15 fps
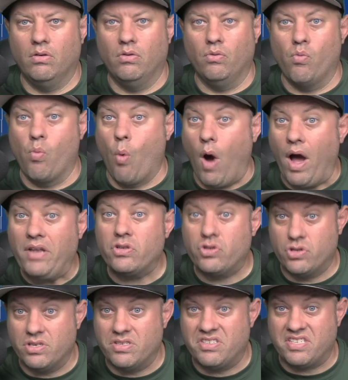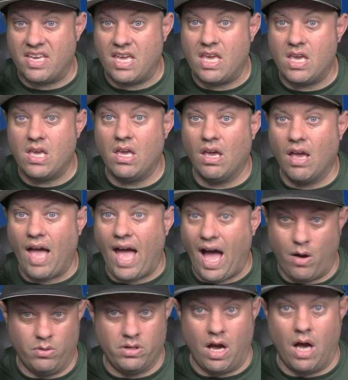want to see
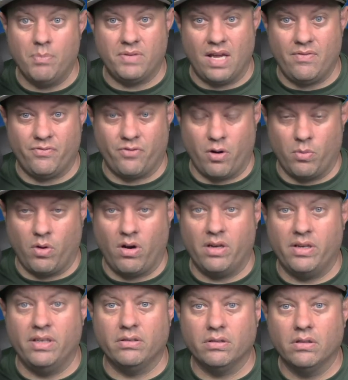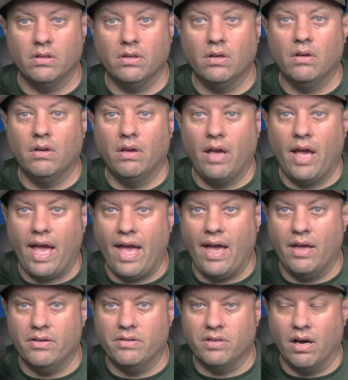how to update firmware on it
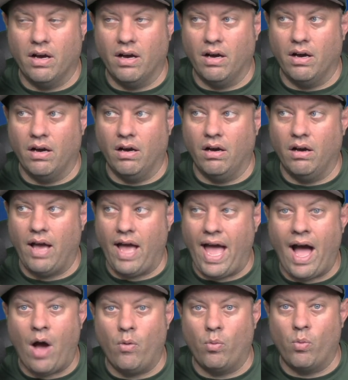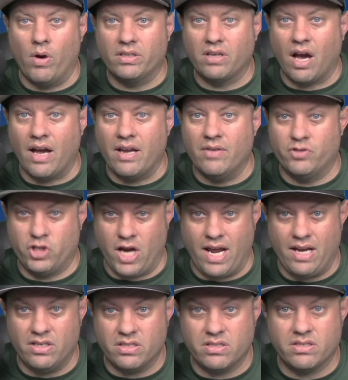and uh, how what kind of
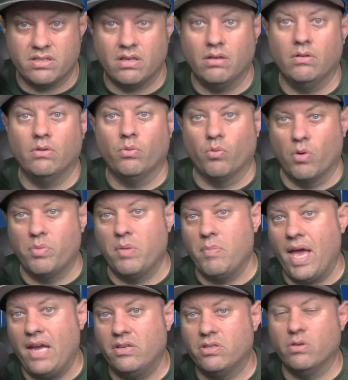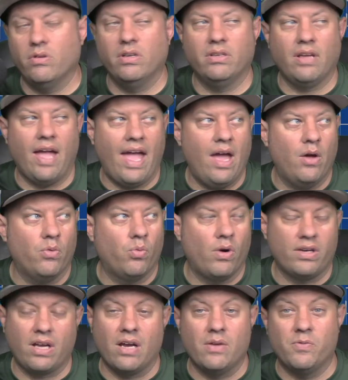changes will be made to it and what kind of